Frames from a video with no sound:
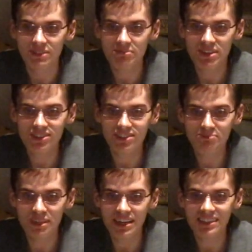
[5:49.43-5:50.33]
We must
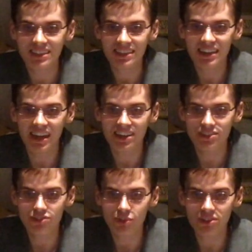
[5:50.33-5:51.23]
obey the
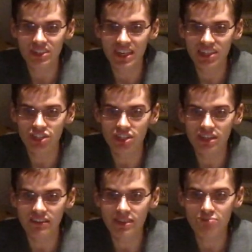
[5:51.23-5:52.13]
exhortation
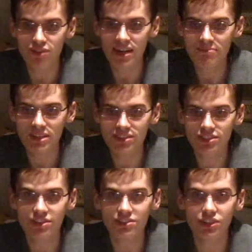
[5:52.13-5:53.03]
of the Prime
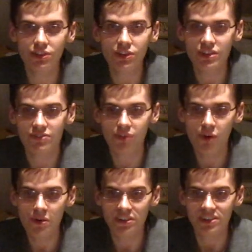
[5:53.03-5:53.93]
Minister to look
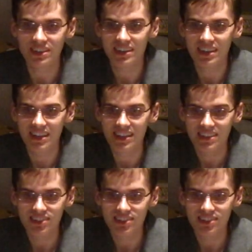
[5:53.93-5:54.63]
forward.